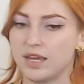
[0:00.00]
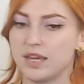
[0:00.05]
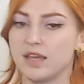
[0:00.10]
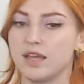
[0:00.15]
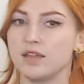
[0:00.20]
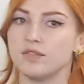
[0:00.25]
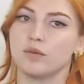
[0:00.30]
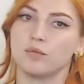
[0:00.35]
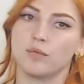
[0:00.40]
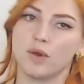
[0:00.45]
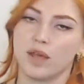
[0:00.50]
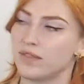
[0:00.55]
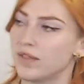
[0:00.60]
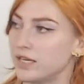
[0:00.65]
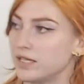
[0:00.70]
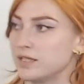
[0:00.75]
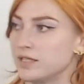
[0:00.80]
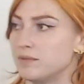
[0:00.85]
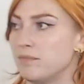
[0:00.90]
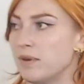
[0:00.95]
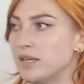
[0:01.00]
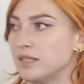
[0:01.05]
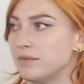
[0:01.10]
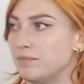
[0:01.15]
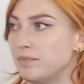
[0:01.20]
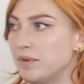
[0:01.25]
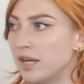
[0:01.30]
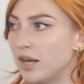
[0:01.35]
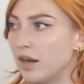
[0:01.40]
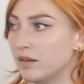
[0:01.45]
in the way that it's meant to
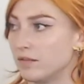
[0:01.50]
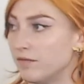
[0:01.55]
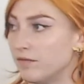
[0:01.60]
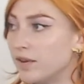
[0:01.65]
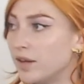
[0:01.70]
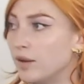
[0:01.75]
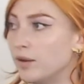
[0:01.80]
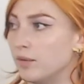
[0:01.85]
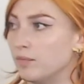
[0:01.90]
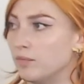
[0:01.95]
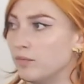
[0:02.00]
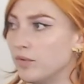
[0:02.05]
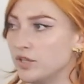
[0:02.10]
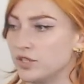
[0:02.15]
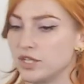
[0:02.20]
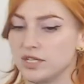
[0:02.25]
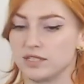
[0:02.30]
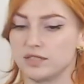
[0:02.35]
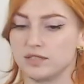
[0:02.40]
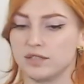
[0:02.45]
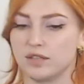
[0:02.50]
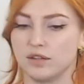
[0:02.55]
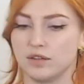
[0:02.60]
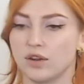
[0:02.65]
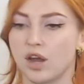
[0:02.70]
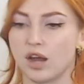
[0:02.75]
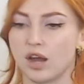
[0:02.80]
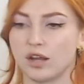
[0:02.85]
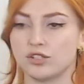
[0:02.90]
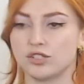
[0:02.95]
be on film, which is
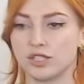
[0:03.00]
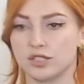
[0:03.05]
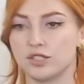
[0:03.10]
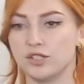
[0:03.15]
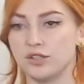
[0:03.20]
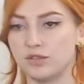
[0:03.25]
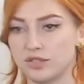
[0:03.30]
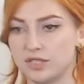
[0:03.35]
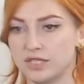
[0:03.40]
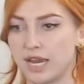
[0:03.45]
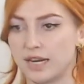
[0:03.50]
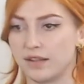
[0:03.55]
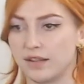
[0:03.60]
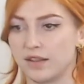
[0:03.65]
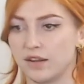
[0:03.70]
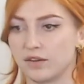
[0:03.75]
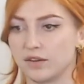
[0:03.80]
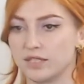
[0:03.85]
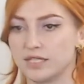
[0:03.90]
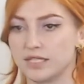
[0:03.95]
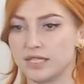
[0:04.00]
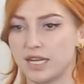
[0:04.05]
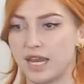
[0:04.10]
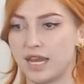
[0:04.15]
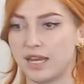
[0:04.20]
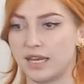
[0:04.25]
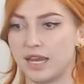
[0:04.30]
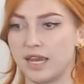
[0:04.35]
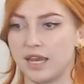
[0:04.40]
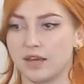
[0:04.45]
not just you standing there and
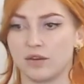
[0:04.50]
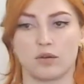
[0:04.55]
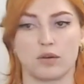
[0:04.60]
saying it,